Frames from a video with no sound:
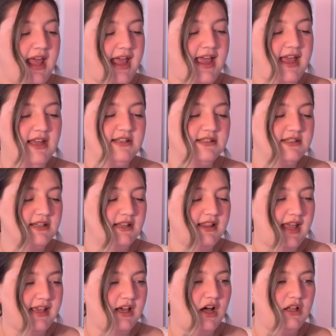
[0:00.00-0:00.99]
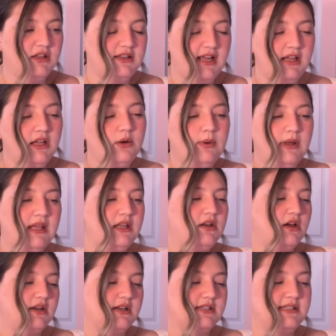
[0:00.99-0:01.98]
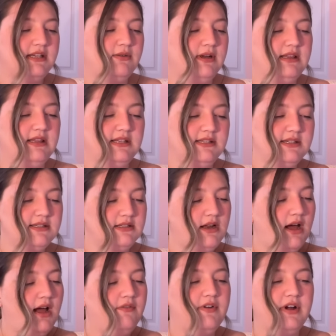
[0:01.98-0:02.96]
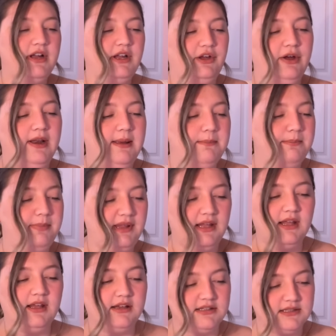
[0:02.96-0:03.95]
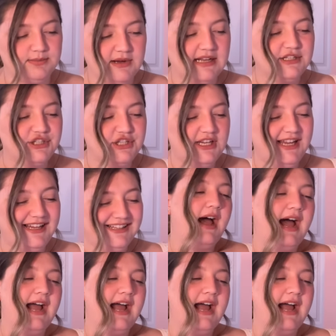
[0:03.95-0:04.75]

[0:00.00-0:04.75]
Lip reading: And like, I'll let you in on a secret. This is not very good at being a spreadsheet.